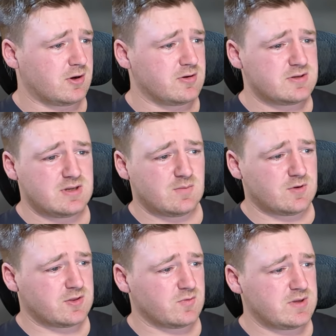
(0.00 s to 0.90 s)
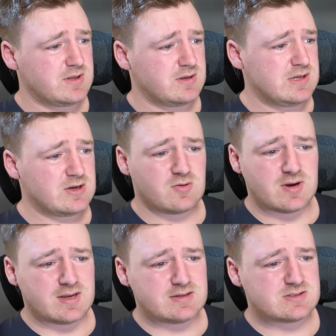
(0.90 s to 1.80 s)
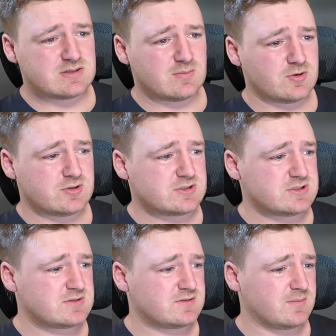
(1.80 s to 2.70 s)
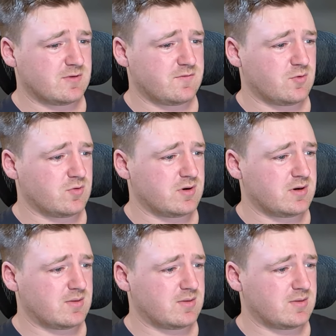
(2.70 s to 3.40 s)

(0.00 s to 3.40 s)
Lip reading: RT number three, Nico Hines number four,